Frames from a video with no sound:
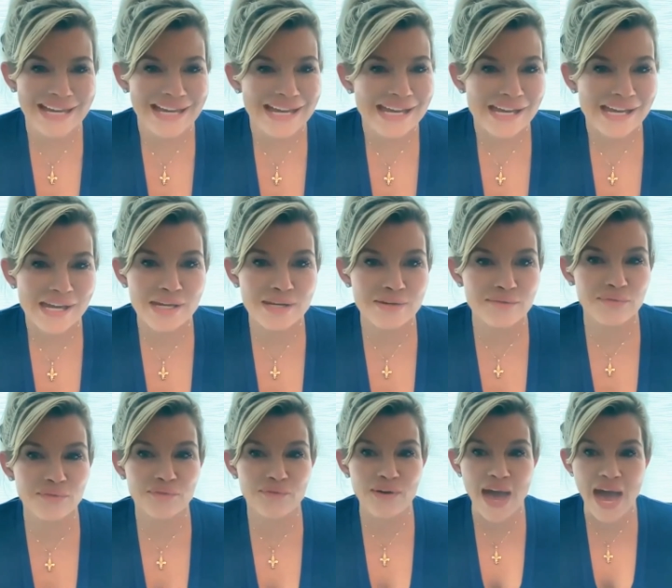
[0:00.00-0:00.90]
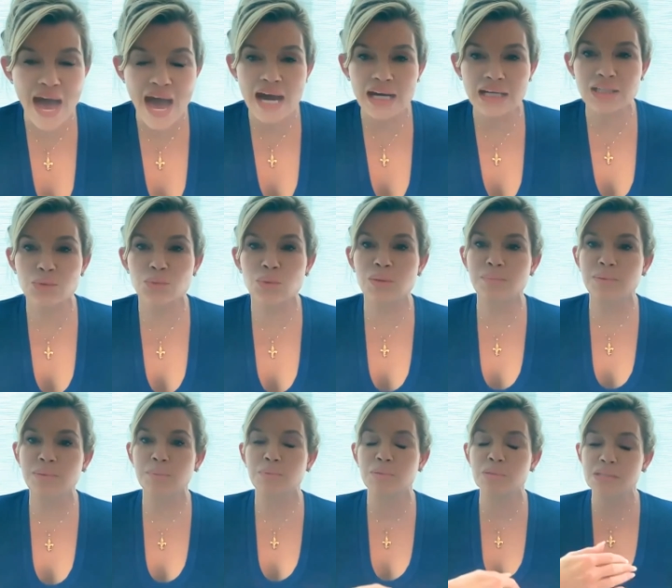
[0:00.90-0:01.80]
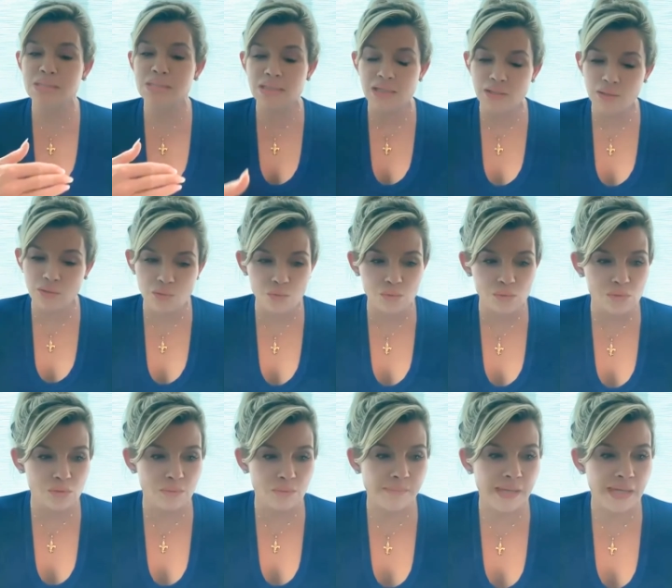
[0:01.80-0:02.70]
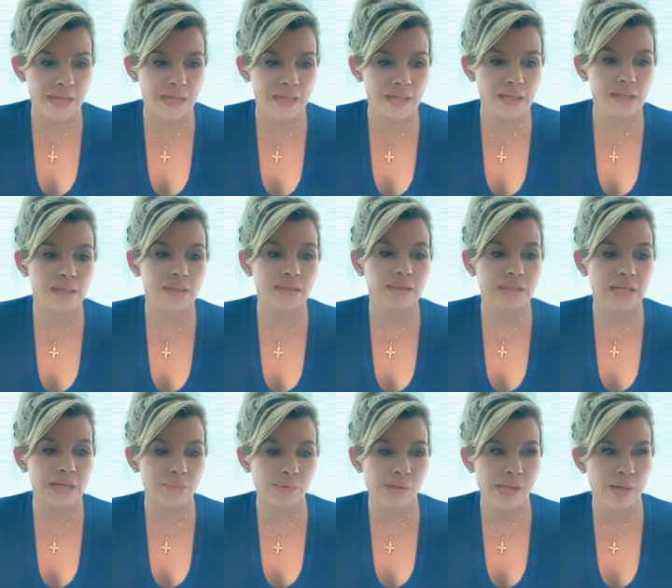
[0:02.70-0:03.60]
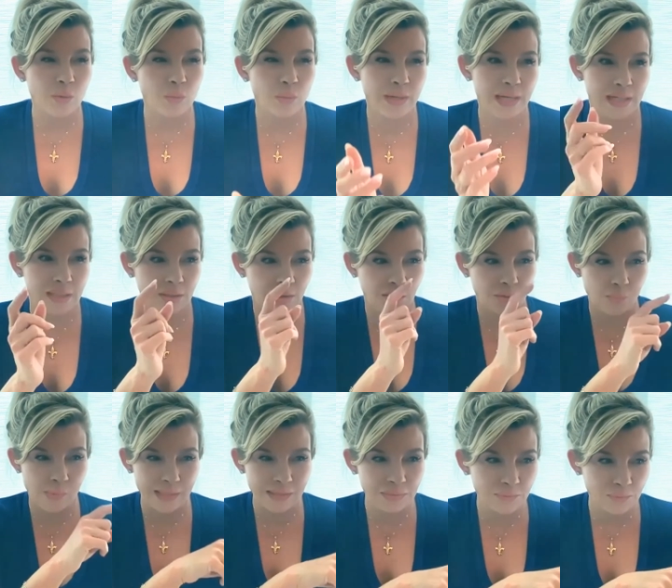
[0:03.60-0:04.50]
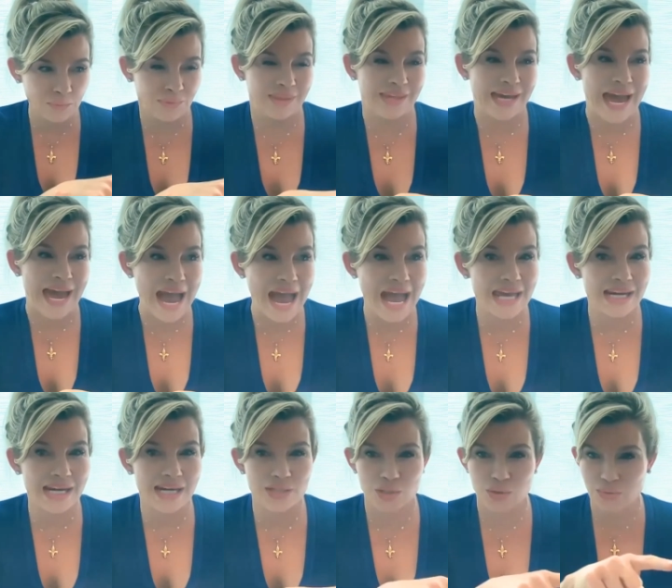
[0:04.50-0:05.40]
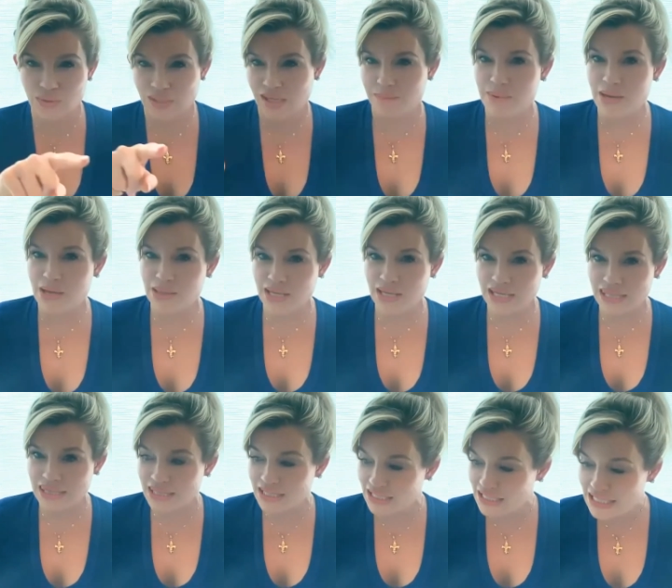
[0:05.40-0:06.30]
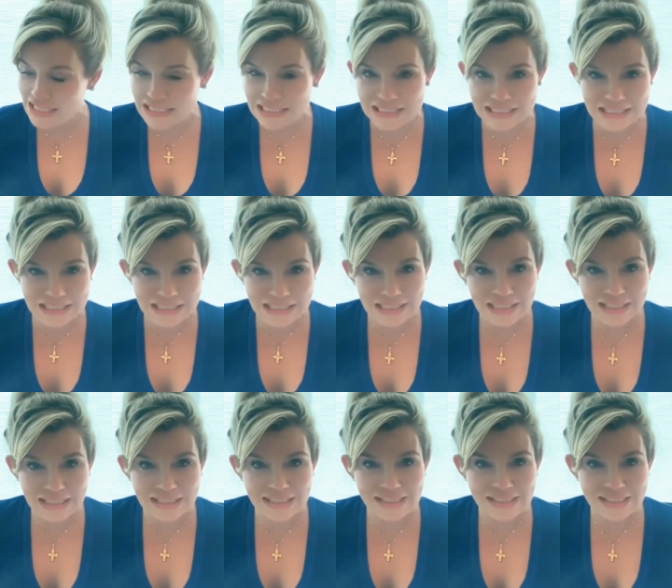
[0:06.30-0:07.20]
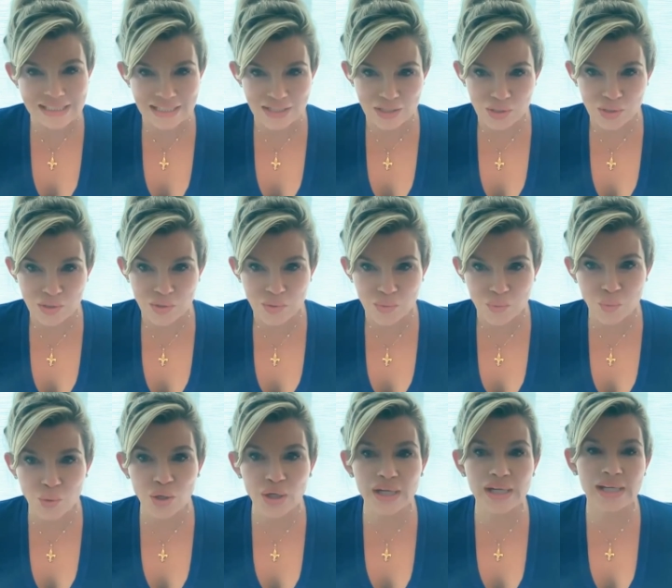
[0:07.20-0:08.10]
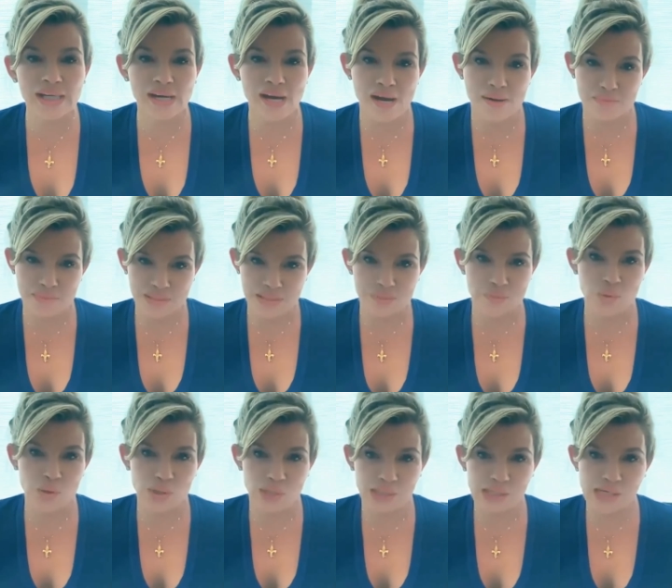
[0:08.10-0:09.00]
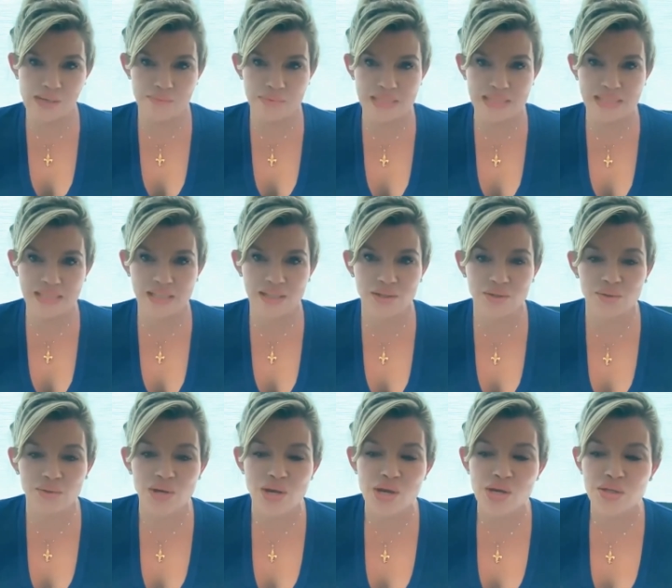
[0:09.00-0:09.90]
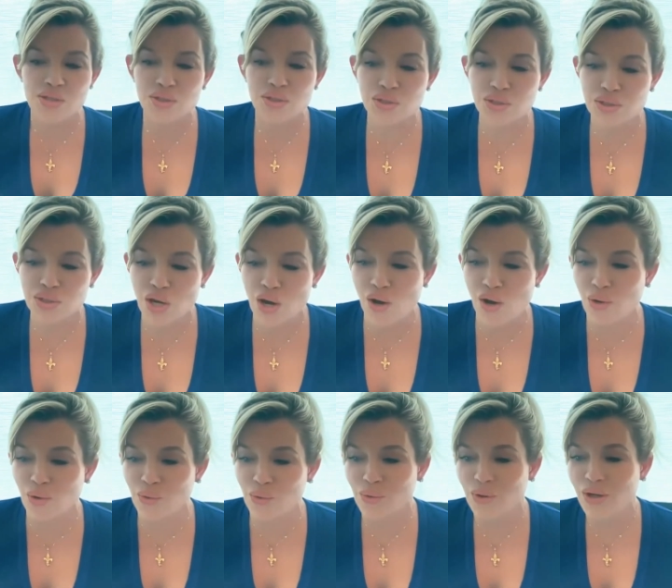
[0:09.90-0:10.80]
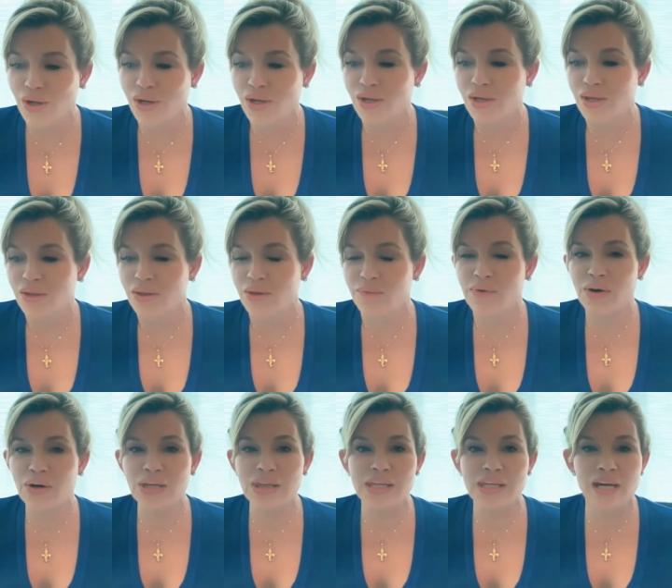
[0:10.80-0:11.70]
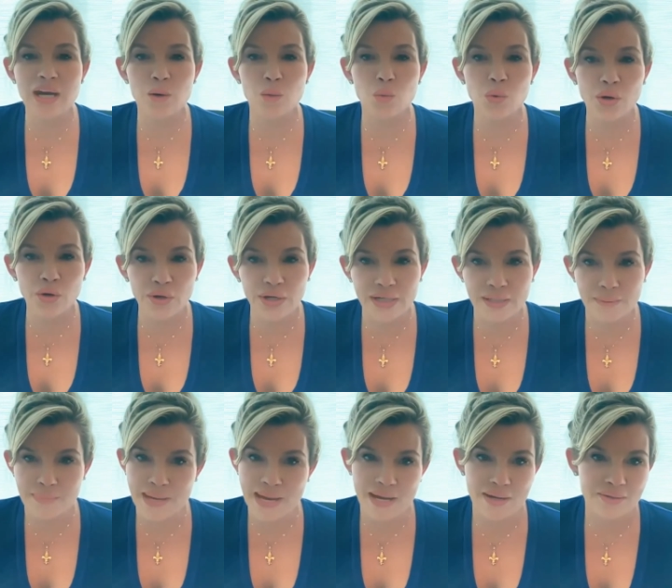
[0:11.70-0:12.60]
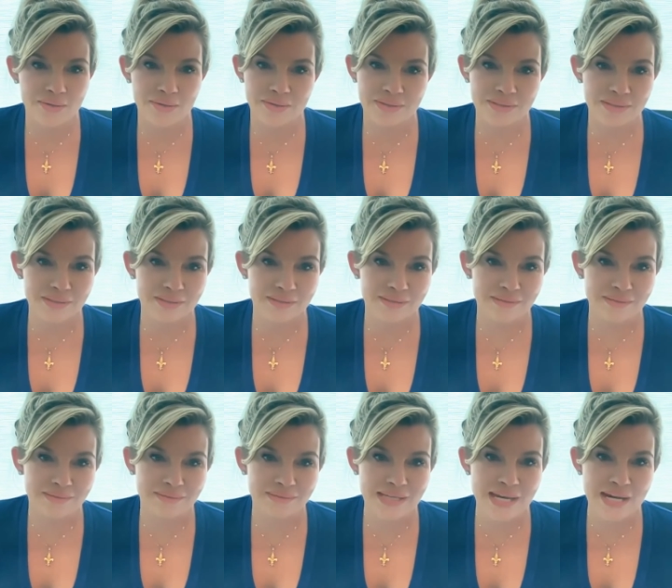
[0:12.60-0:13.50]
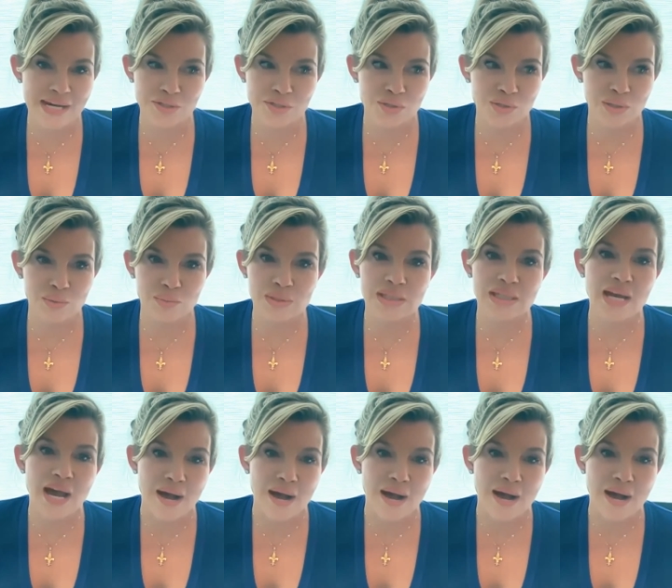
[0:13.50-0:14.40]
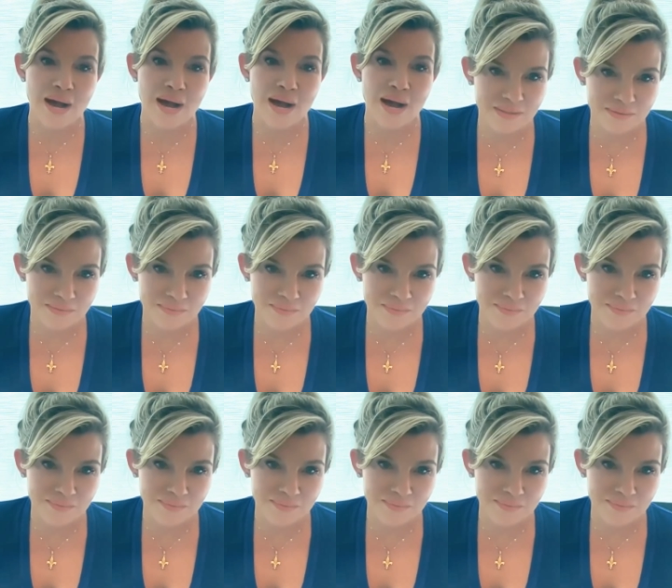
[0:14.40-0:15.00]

Yeah. In fact, when people did Google me, they were like, wait, you went through that and you came out like this? Yeah. We're going to come see you. So the very thing I worried about actually was the opposite.